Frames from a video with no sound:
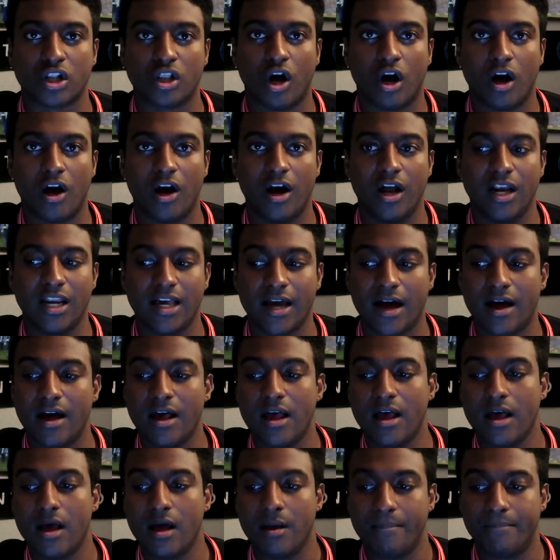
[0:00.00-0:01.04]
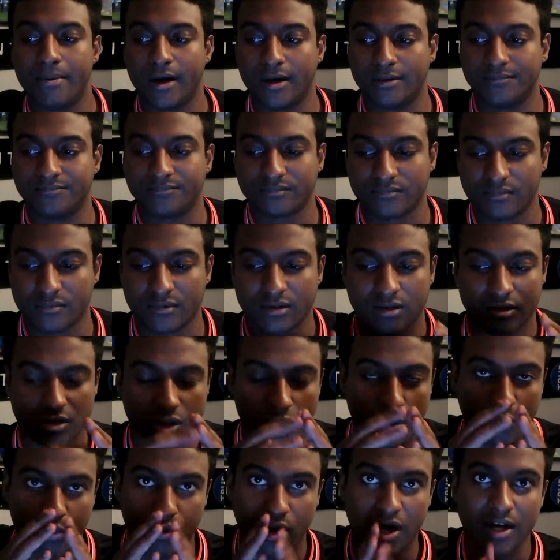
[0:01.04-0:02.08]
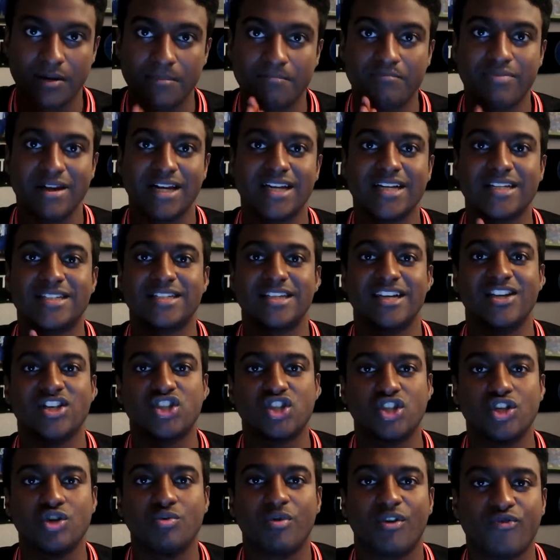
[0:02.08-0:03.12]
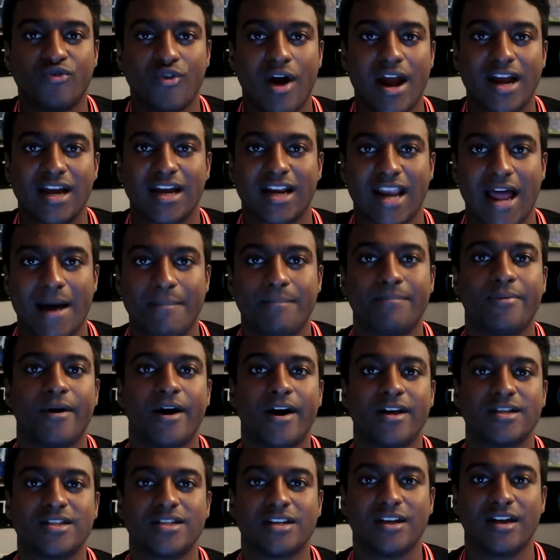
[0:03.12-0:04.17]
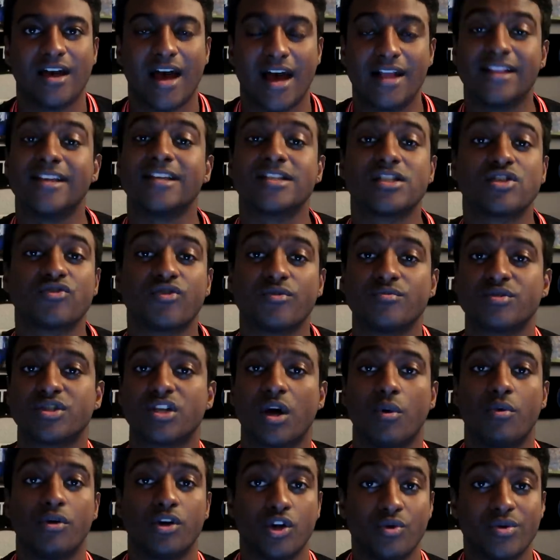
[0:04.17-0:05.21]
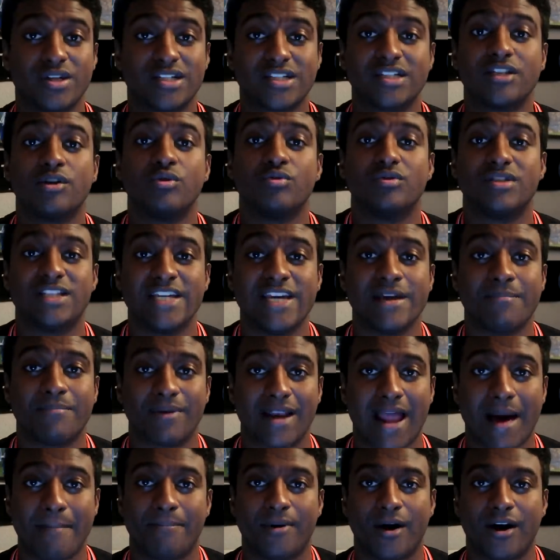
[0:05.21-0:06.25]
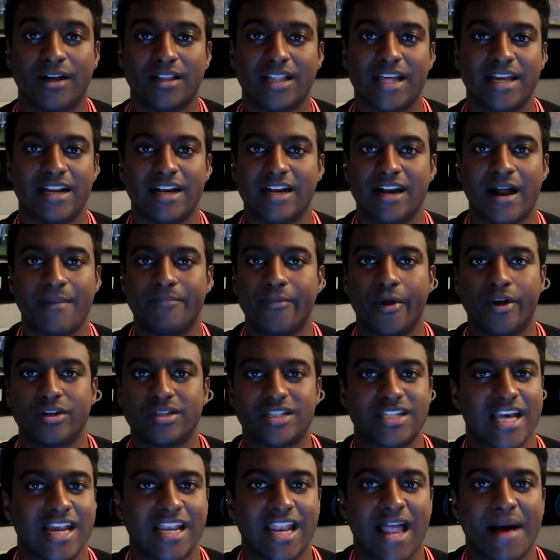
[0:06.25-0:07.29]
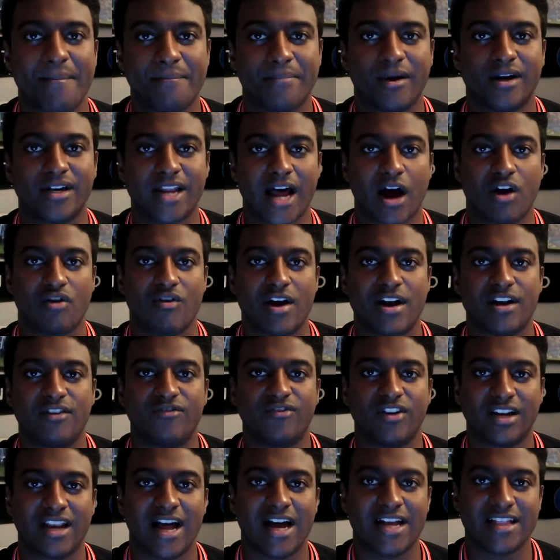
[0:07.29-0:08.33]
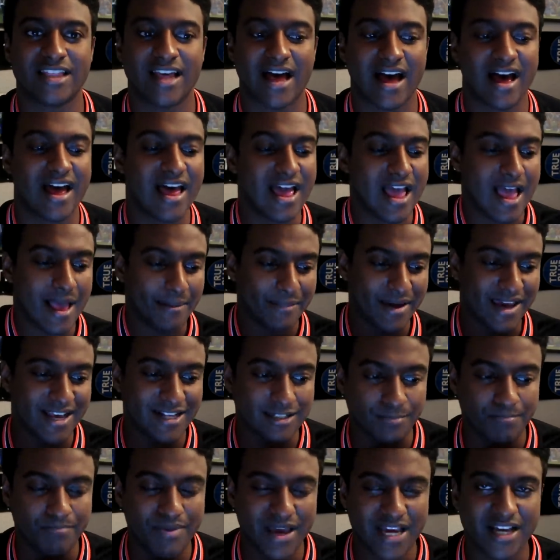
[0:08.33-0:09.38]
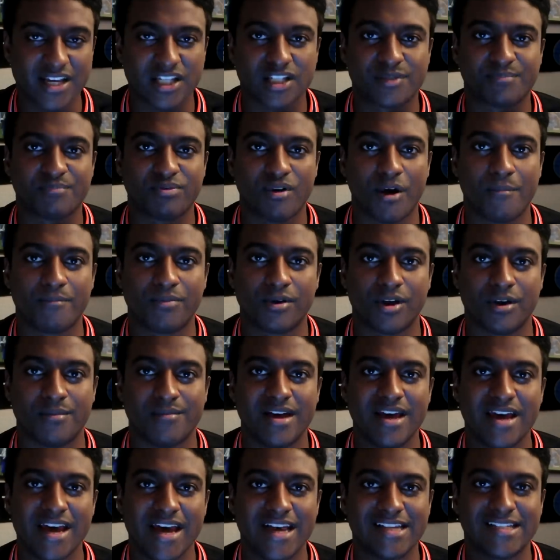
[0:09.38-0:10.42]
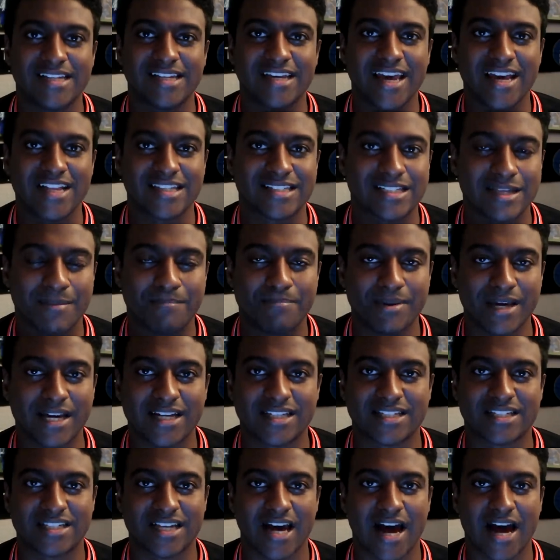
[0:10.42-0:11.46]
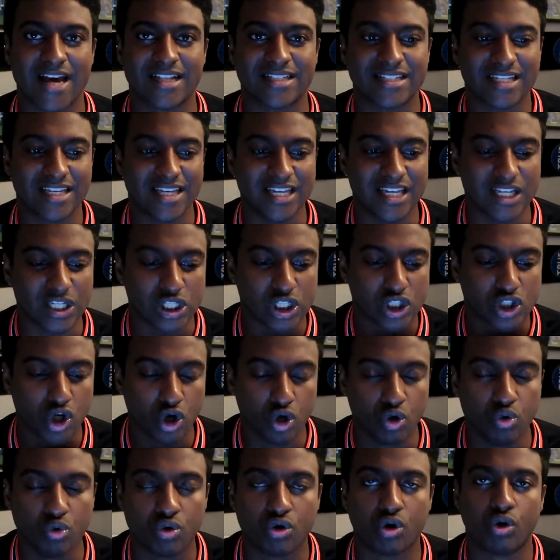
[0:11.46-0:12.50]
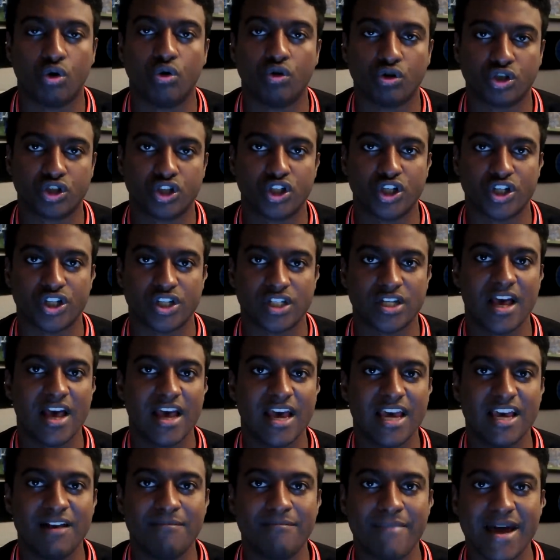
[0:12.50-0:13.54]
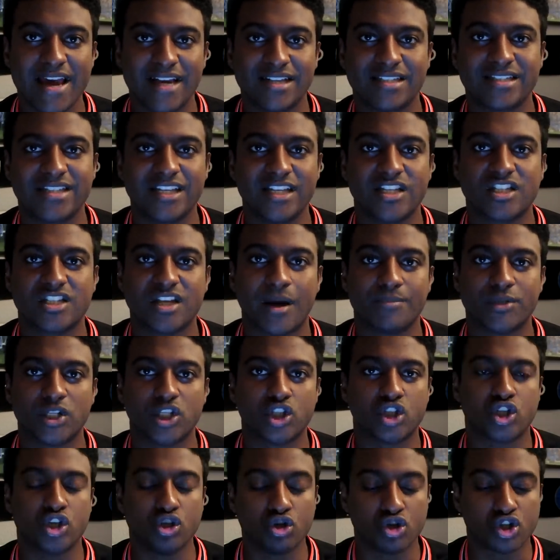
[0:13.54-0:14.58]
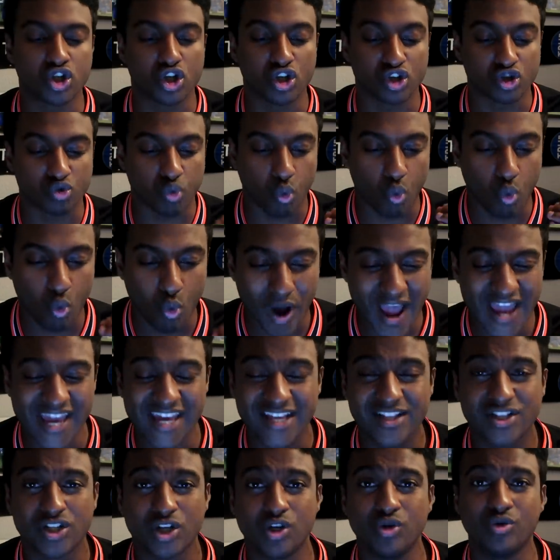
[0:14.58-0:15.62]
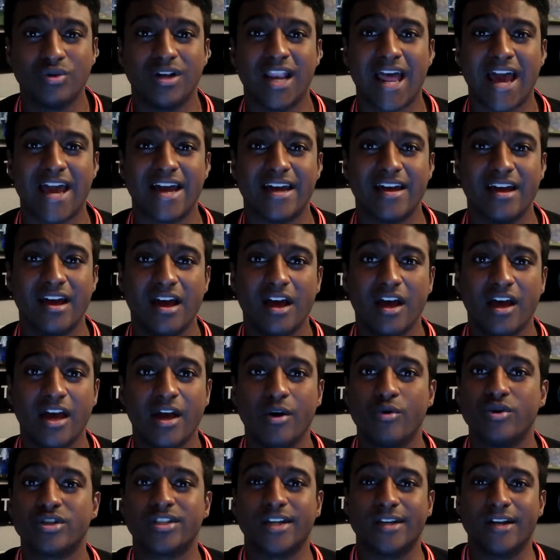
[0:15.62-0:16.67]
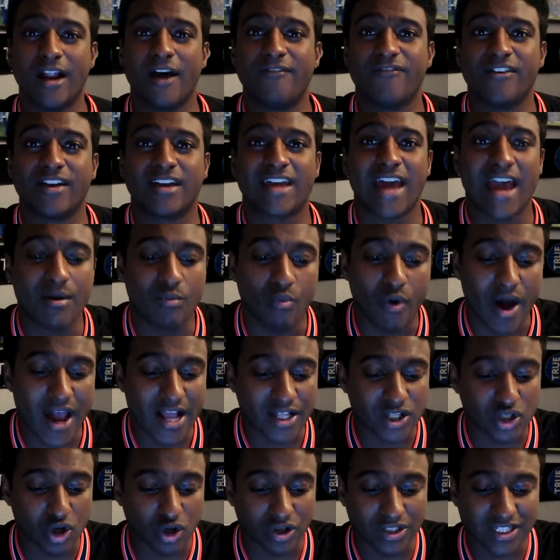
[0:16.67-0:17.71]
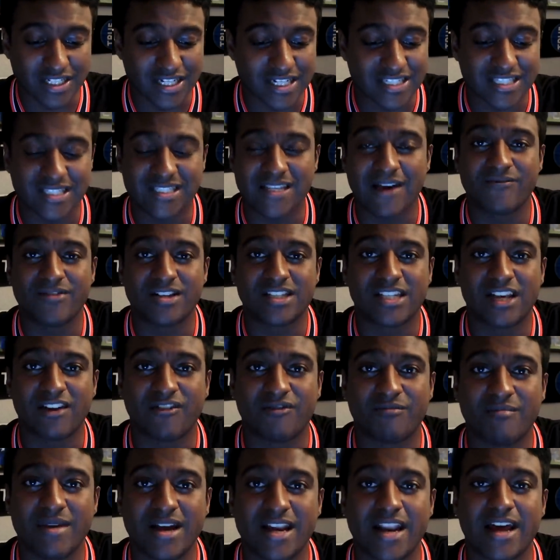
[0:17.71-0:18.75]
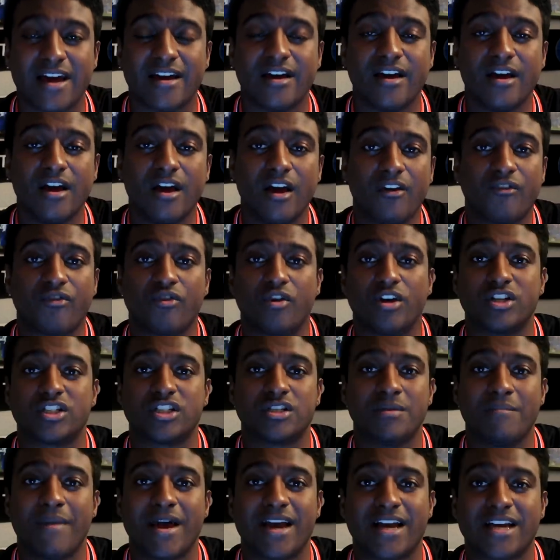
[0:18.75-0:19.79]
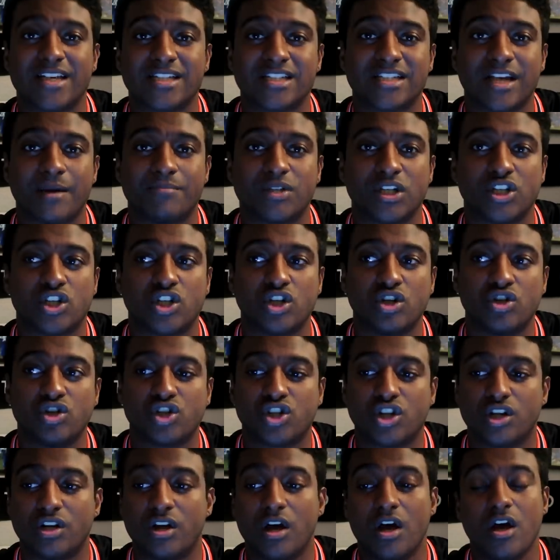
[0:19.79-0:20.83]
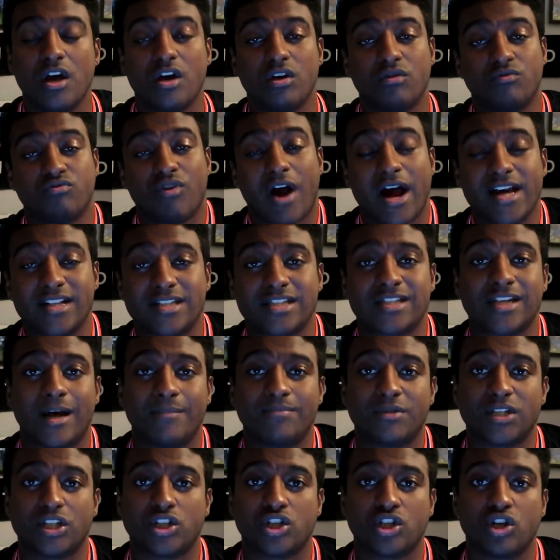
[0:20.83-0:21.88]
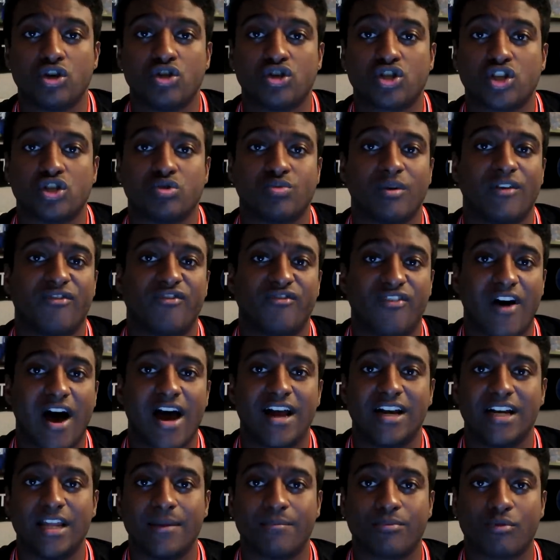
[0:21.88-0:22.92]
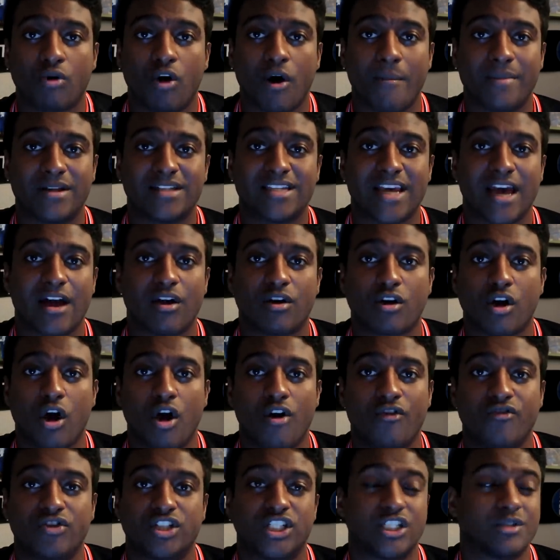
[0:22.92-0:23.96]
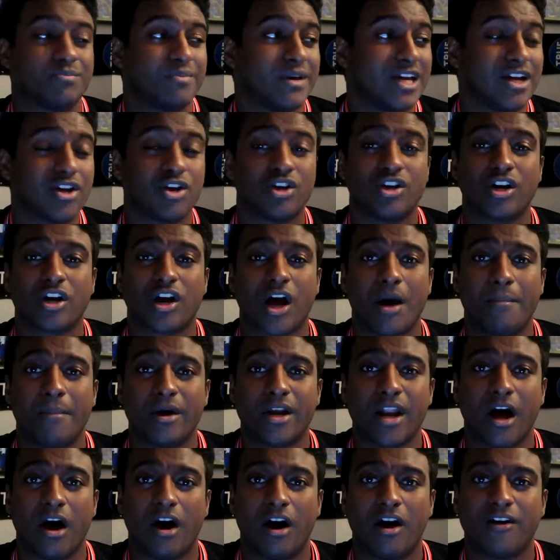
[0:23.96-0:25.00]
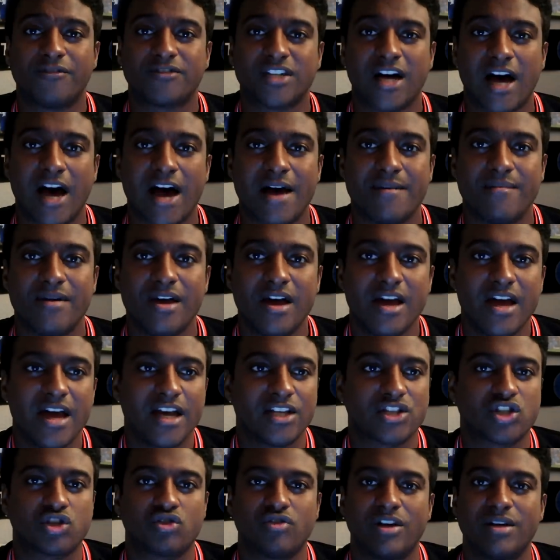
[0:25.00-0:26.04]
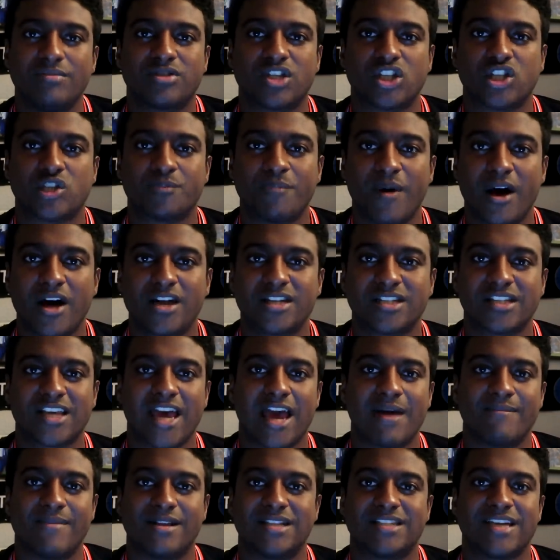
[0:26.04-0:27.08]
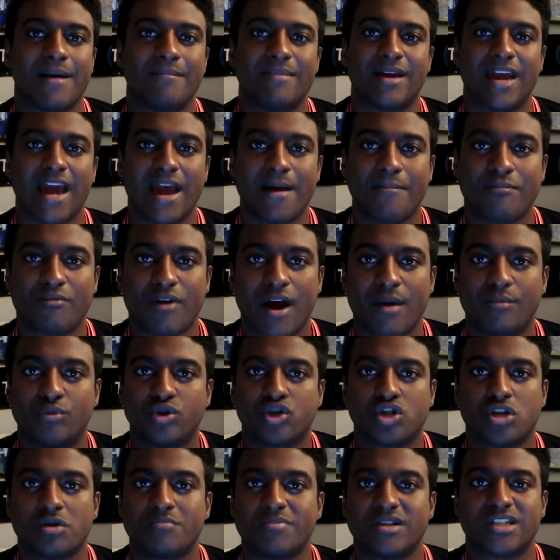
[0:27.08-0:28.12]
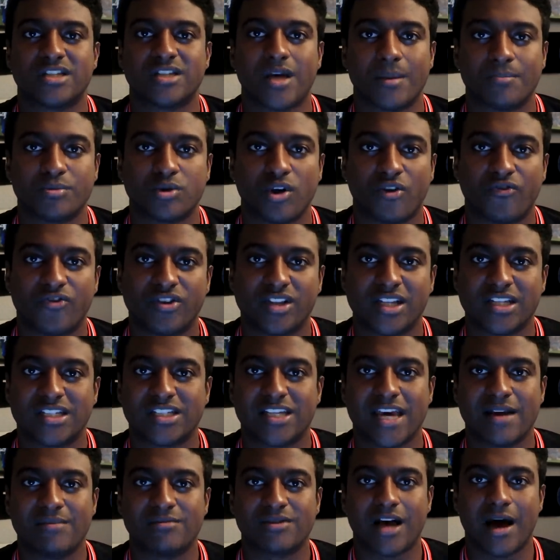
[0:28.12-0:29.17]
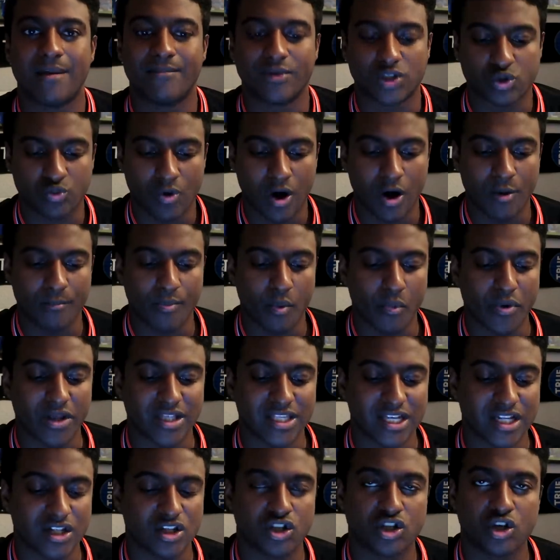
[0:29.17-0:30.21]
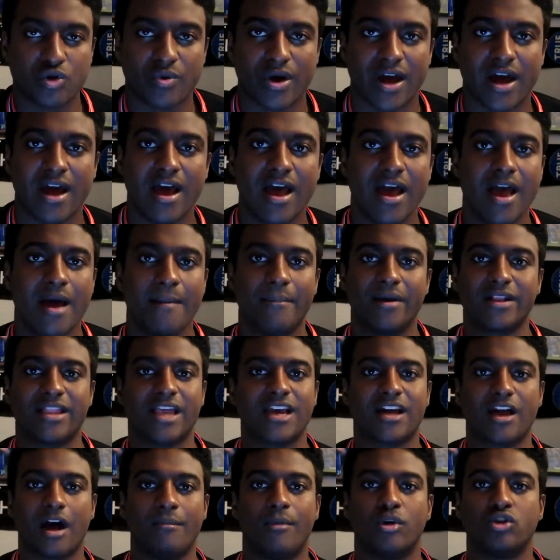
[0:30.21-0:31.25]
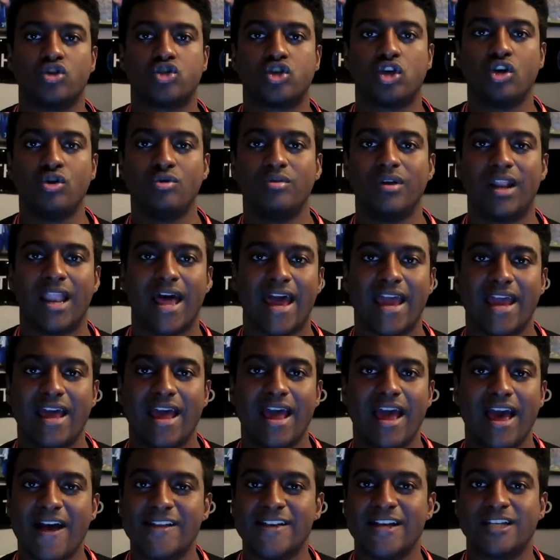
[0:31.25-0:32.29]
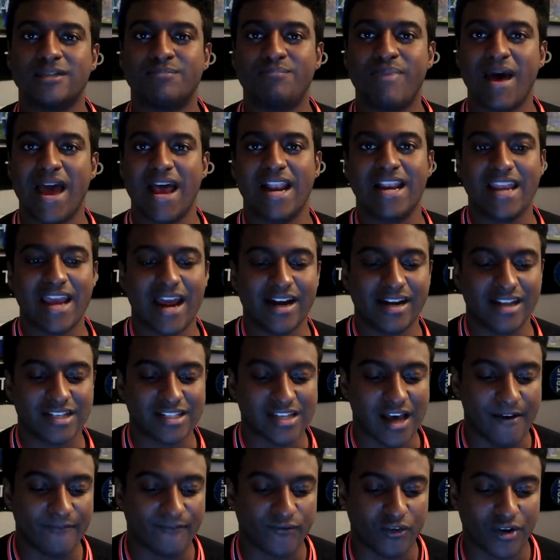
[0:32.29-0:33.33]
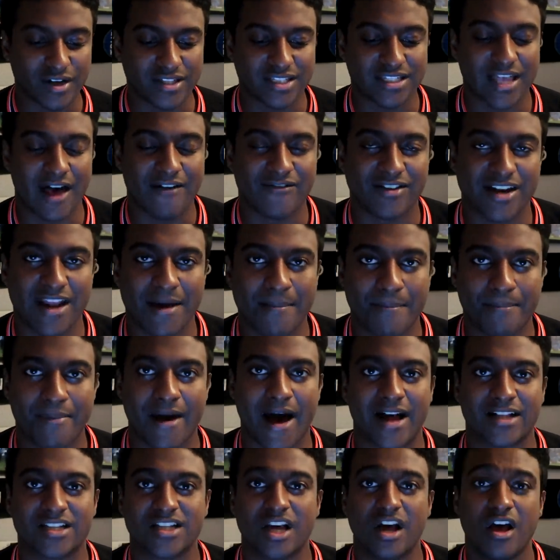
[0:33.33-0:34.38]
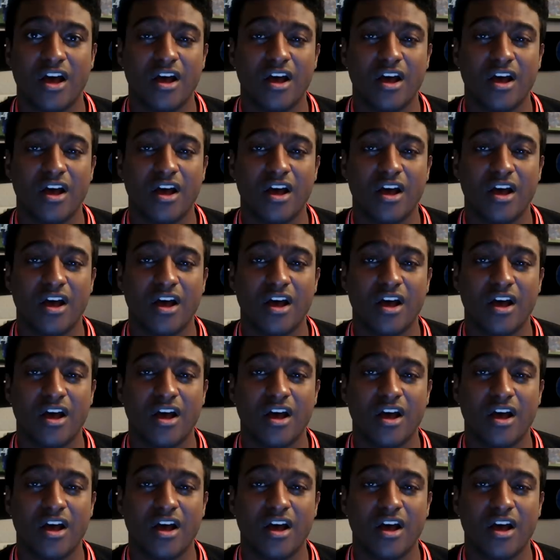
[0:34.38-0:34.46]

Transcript: a lot earlier. But the one biggest issue with Frank Lampard, and this is from someone who is still deep Lampard in, and I'm not saying Lampard out or anything like that, but his biggest problem is against the bigger sides, he is too cautious. He makes these substitutions way too late. It was another game where it took to the 70th minute for us to make a substitution. Right substitutions, we finally brought on Mateo Kovacic, but he could have come on at half time. It screams the Spurs game and Tammy Abraham, we should have been subbed off at the same time as well, but we didn't do it. But they come on too late and there's barely any time for us to have an impact.